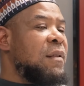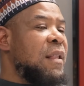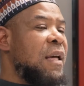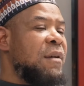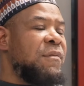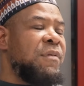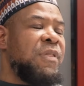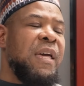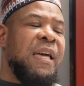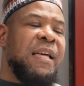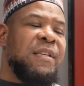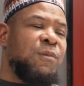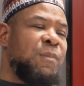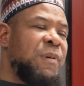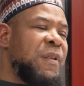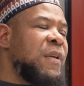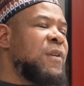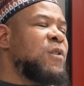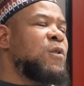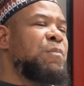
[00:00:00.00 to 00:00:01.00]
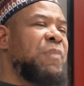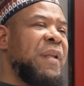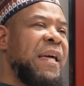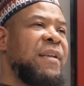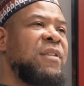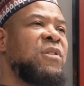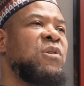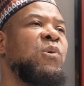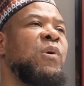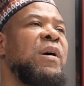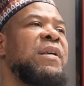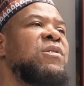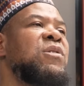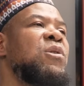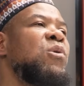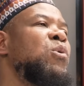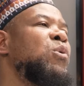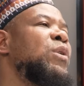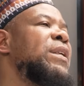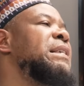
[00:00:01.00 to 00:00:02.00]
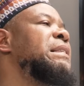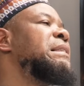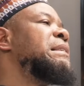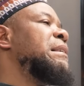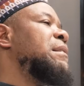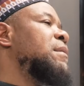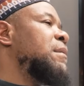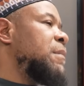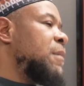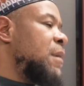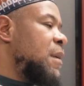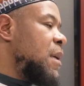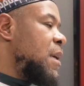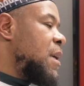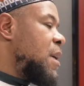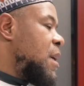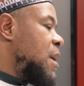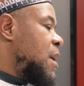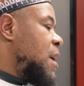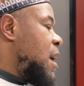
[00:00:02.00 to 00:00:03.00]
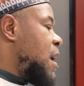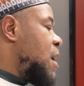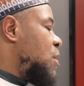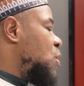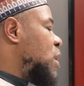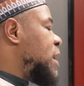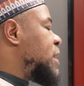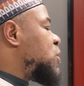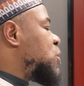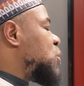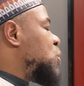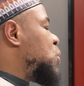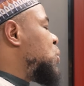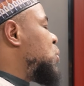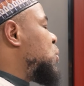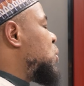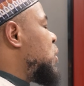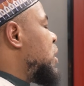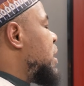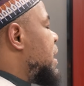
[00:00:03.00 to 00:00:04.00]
Everything has been explained to us. So listen, I want to